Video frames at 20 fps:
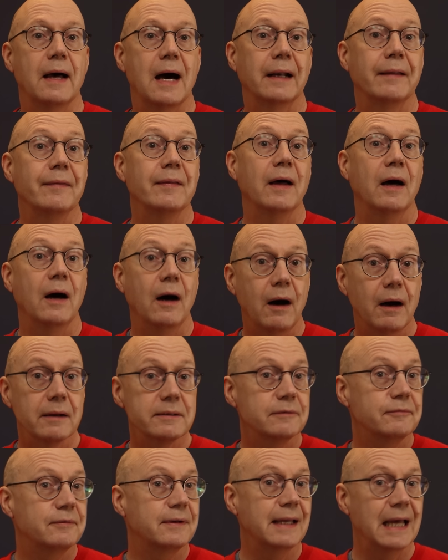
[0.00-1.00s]
And in the
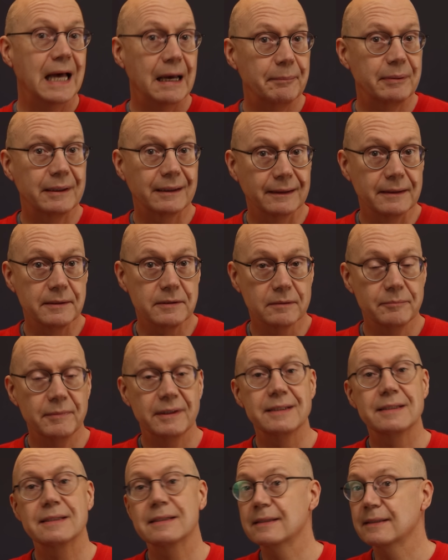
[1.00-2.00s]
heart of capitalism
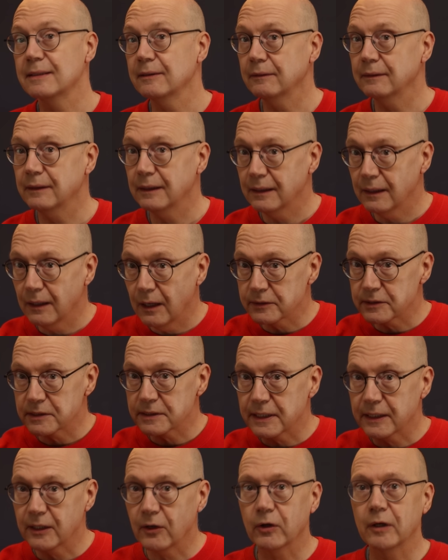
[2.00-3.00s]
and still the
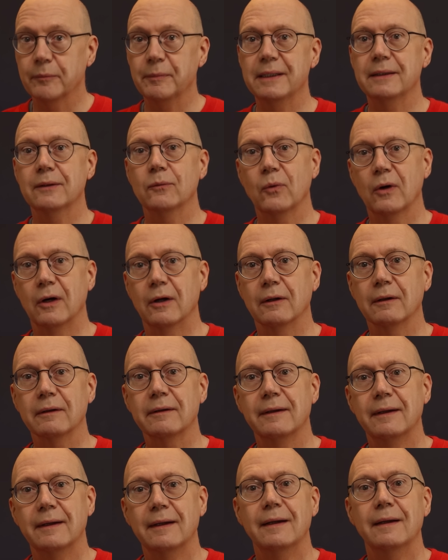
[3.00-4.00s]
largest economy in the
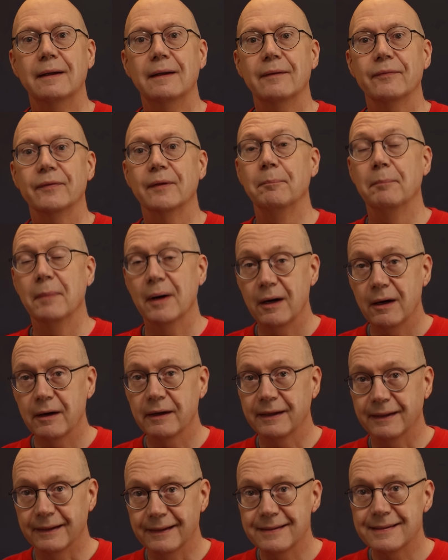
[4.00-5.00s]
world, the
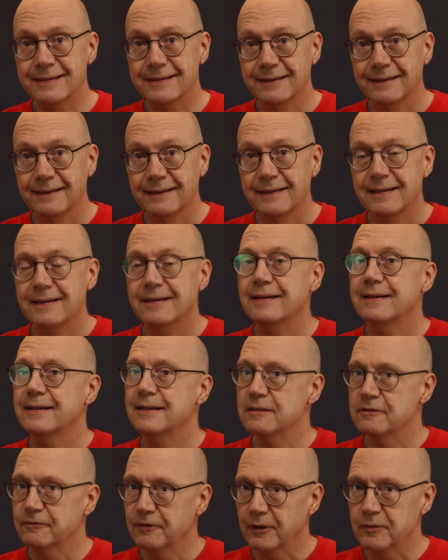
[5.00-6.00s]
market
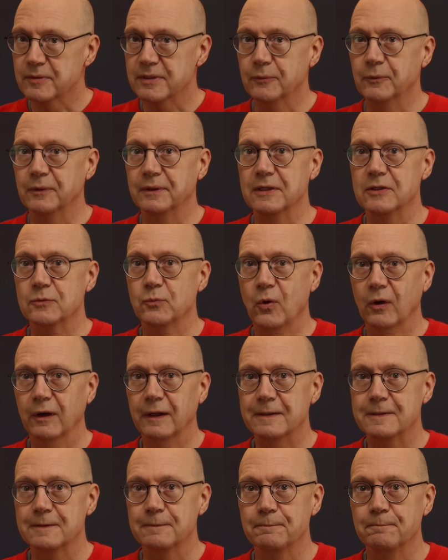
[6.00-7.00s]
is voting with its
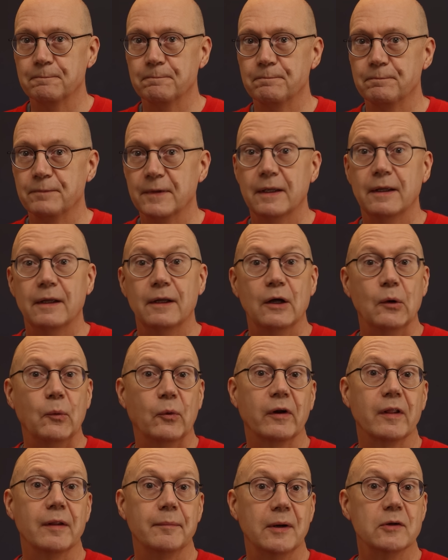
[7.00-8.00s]
wallet
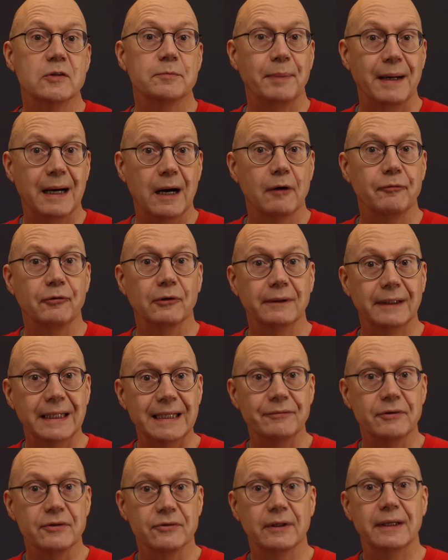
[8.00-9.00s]
one of the most powerful
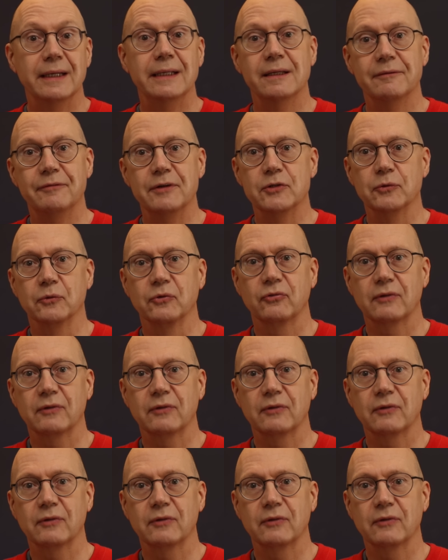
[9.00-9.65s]
levers that individual